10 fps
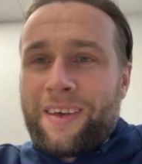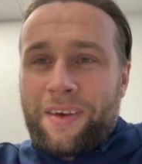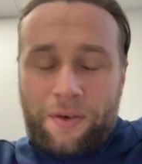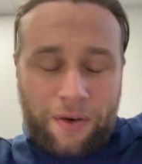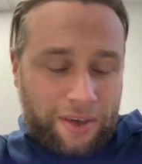
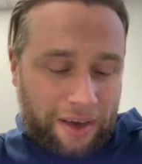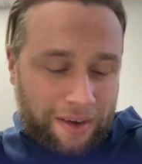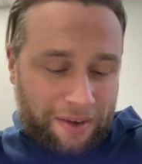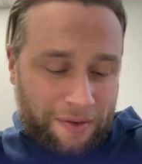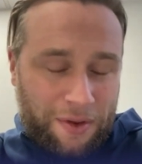Chris,
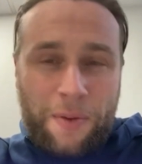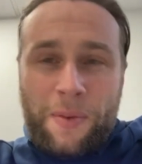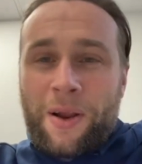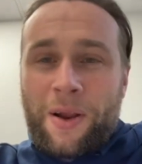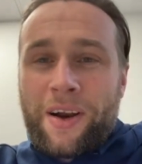you've known me
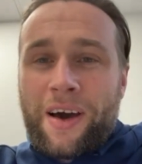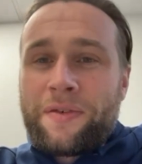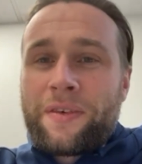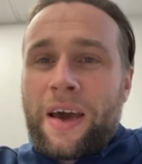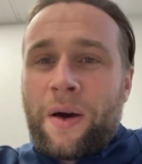long
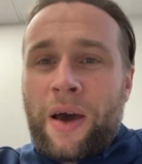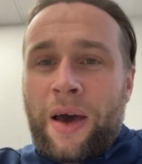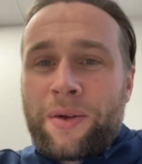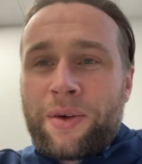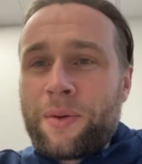enough now.
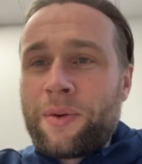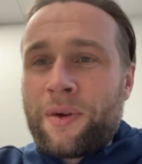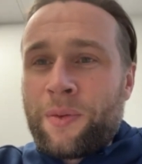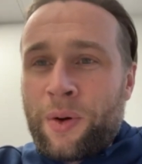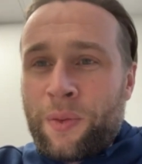
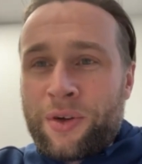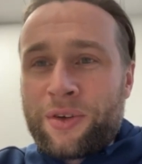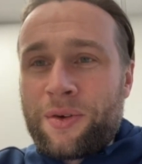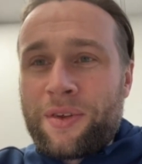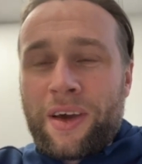What do
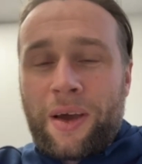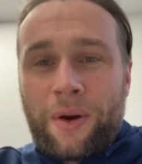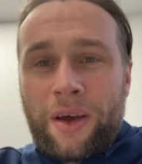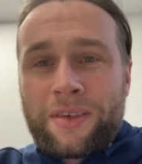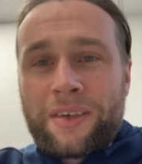you think I'm
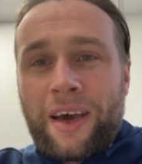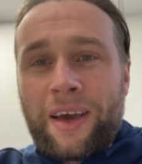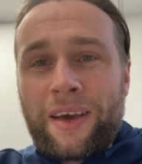going to say?